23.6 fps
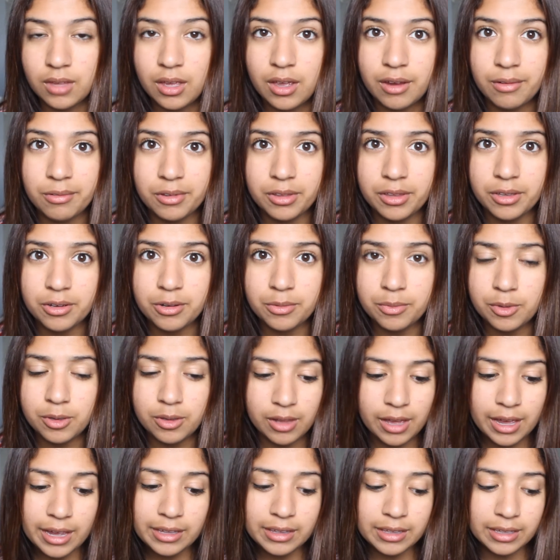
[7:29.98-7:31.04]
I really hope you
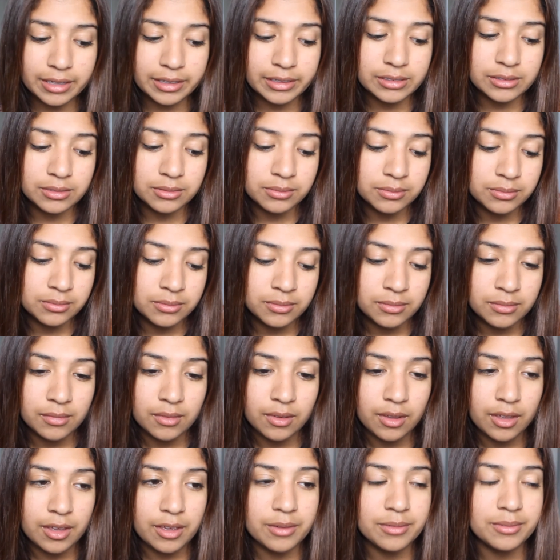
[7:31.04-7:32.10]
liked it.
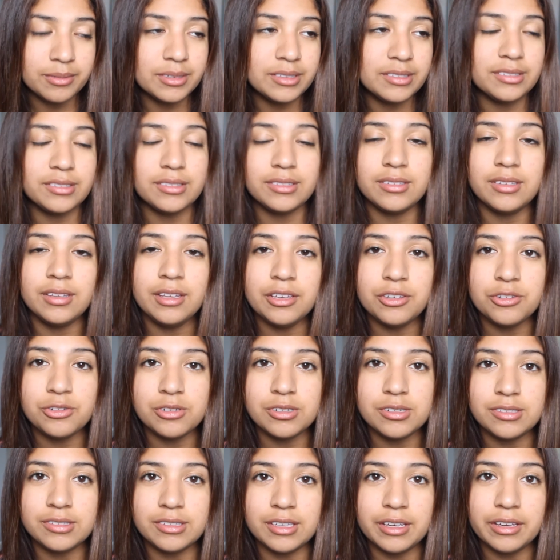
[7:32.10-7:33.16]
It was
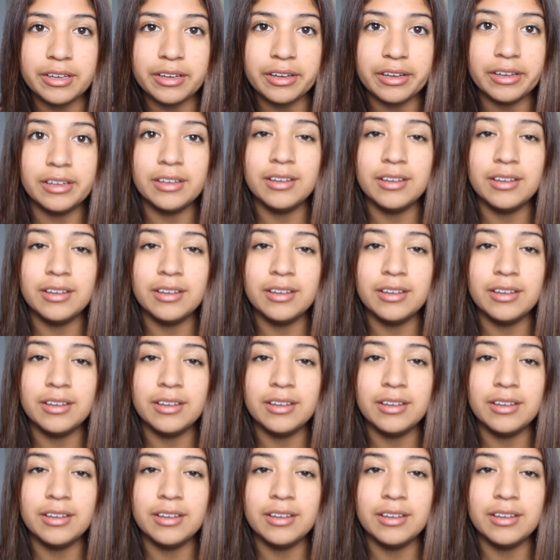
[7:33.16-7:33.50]
interesting.